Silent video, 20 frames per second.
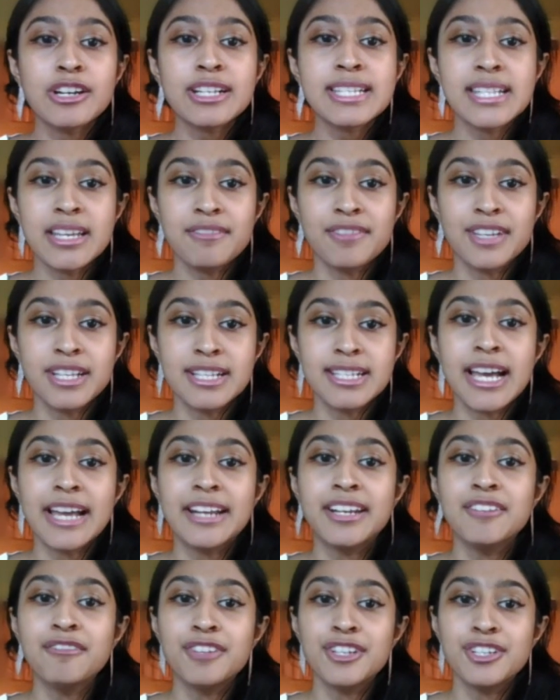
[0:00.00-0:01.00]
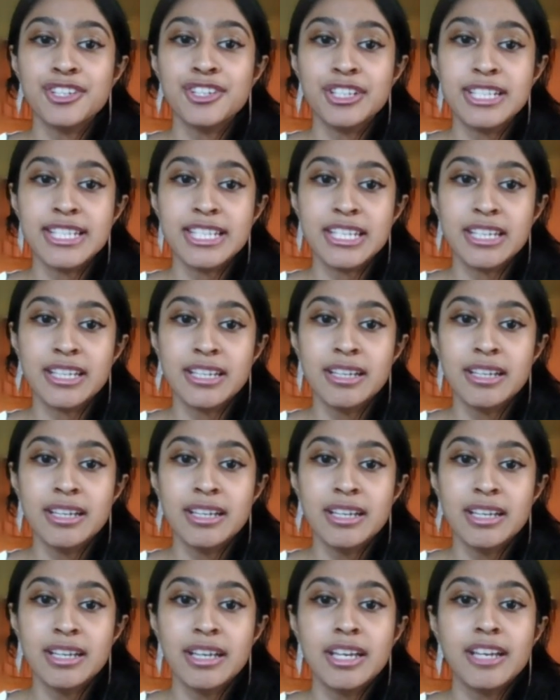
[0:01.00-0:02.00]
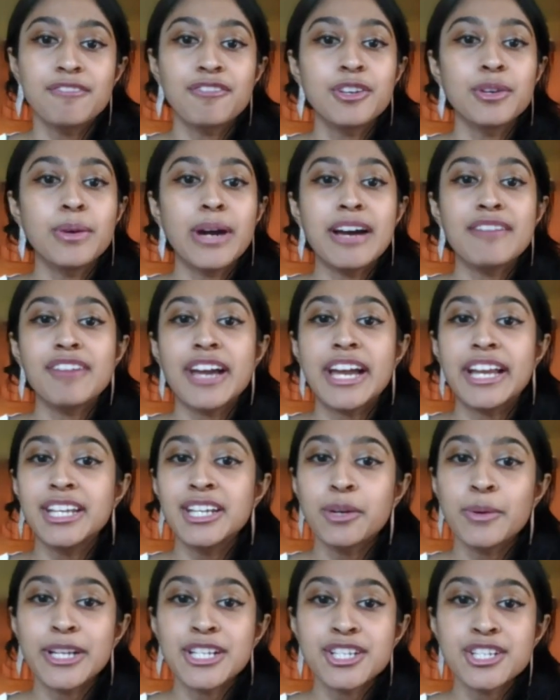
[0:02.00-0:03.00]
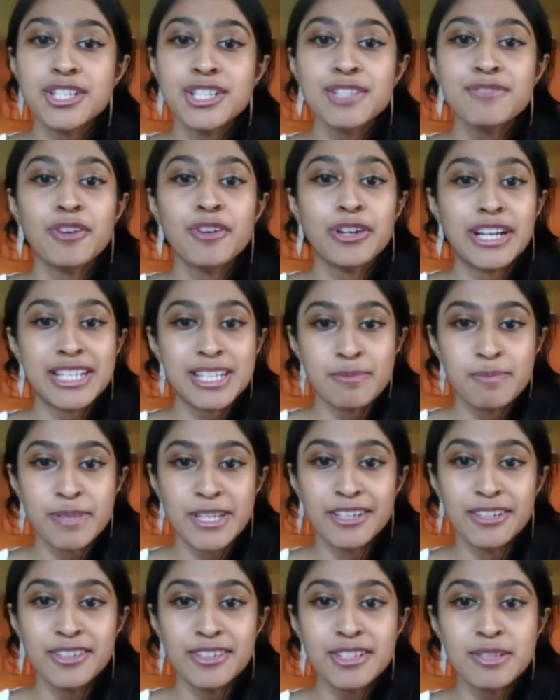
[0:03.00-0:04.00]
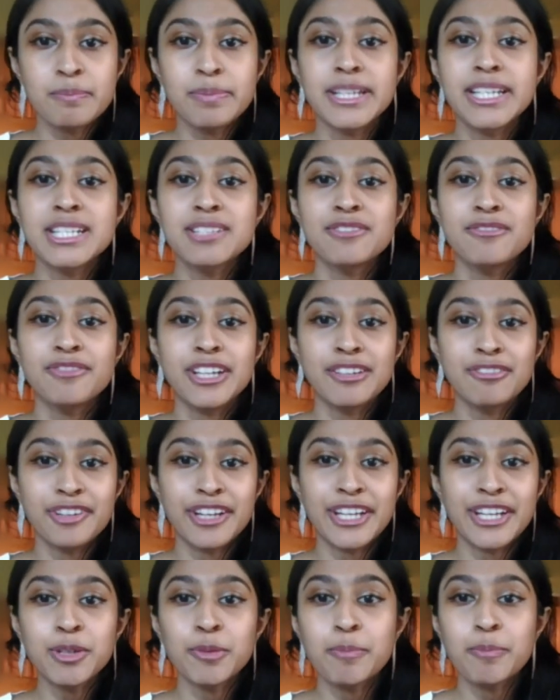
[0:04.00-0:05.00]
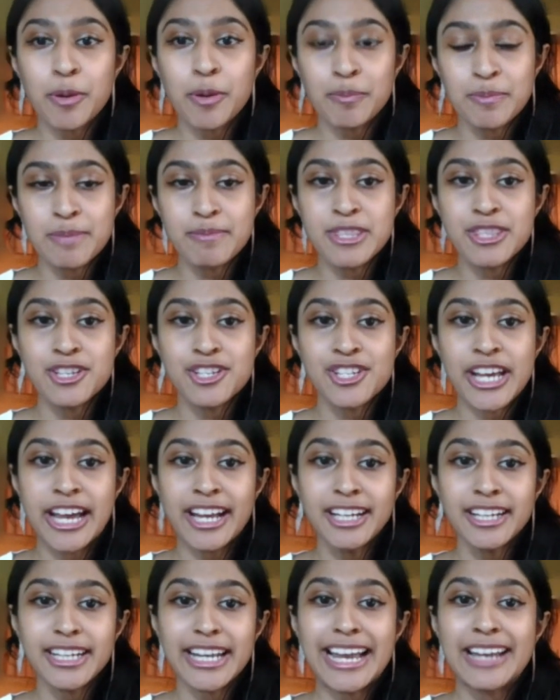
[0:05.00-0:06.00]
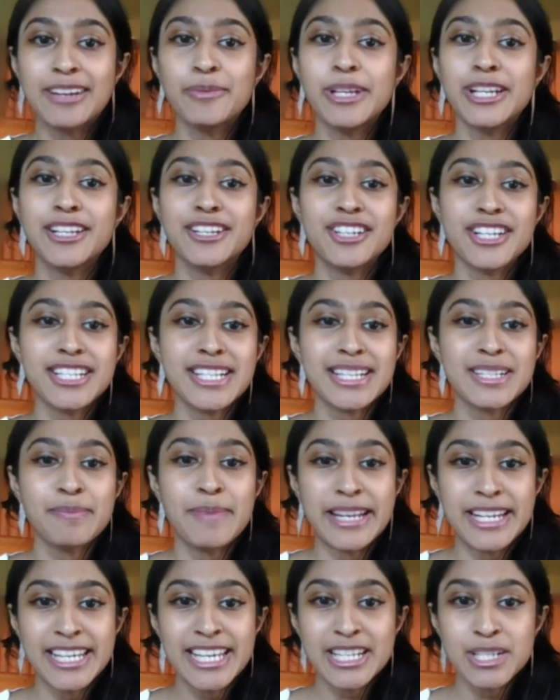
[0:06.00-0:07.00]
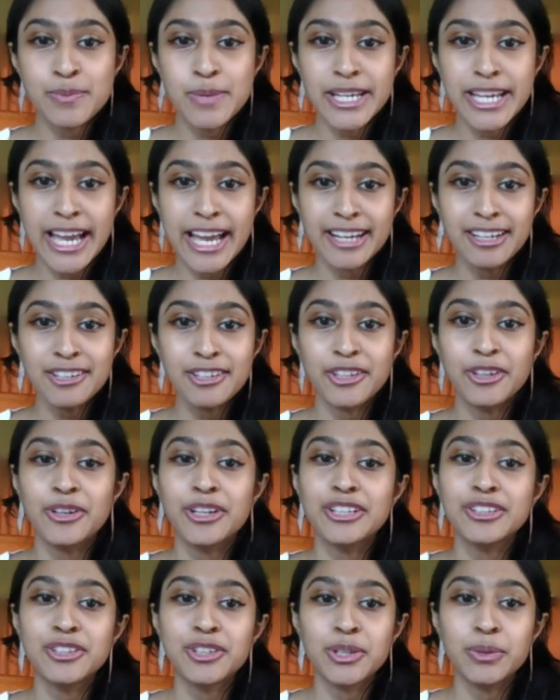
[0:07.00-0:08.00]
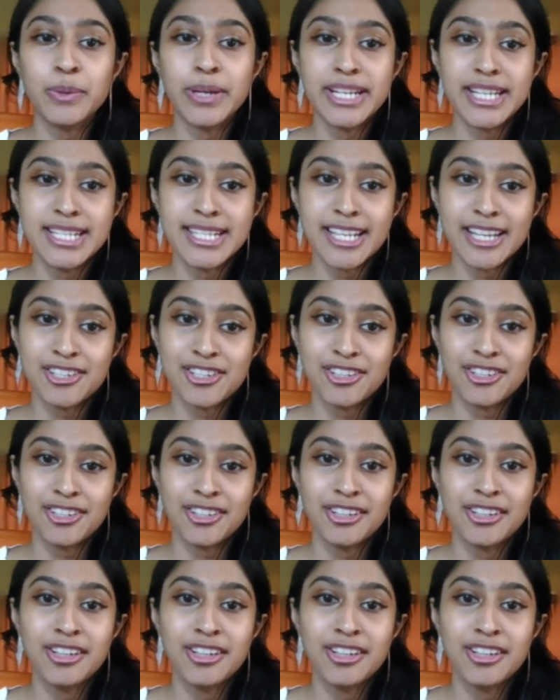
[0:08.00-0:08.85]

savings and efficiency. If you have any questions for our speakers, please feel free to pop them in the chat and we'll address as many as we can during the Q&A session.